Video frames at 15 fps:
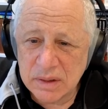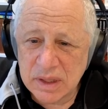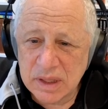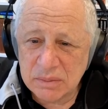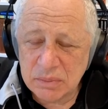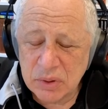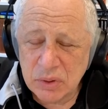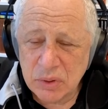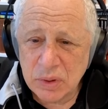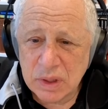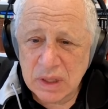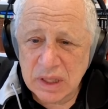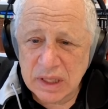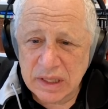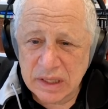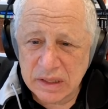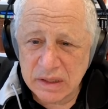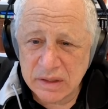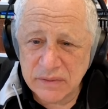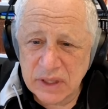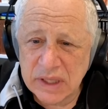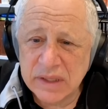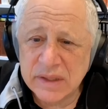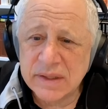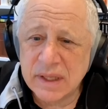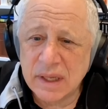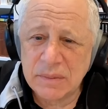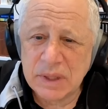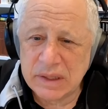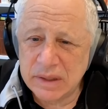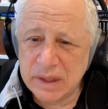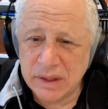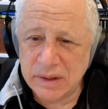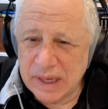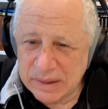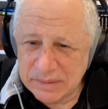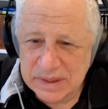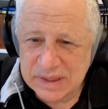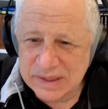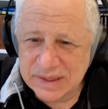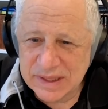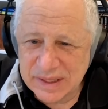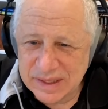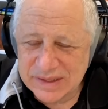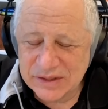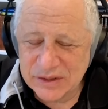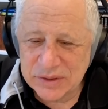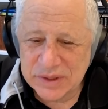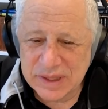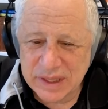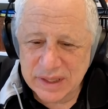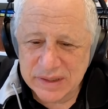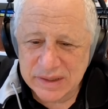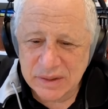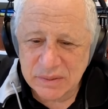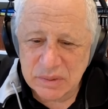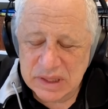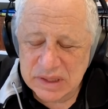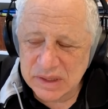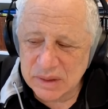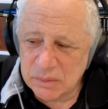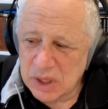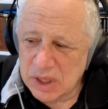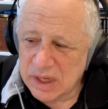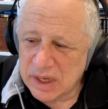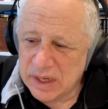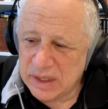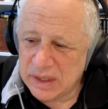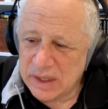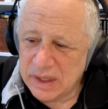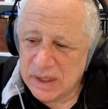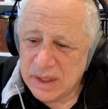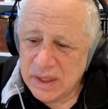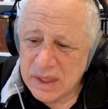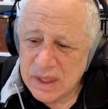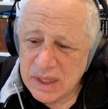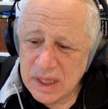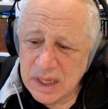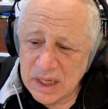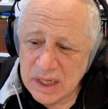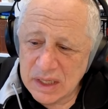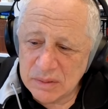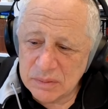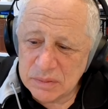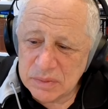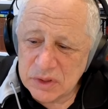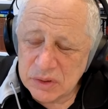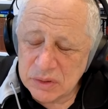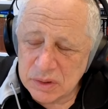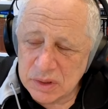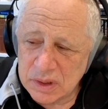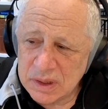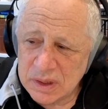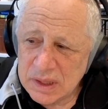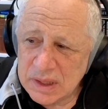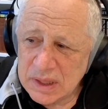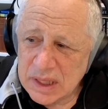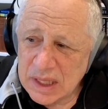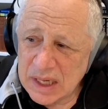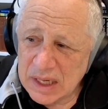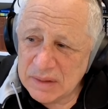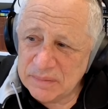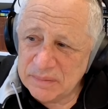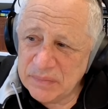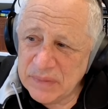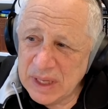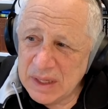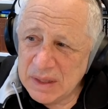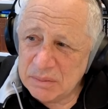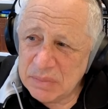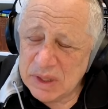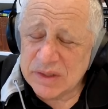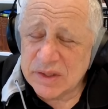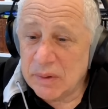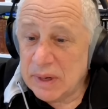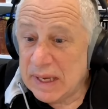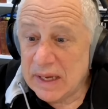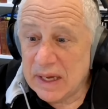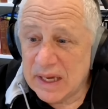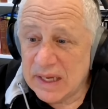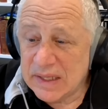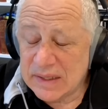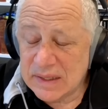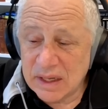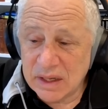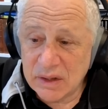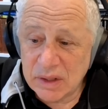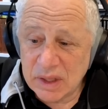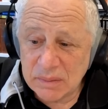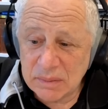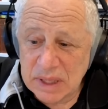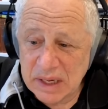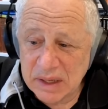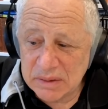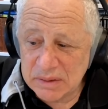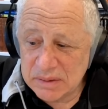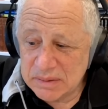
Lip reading: pool cleaning device. I mean, as you say, it's a marketing tool, but also AI is not all about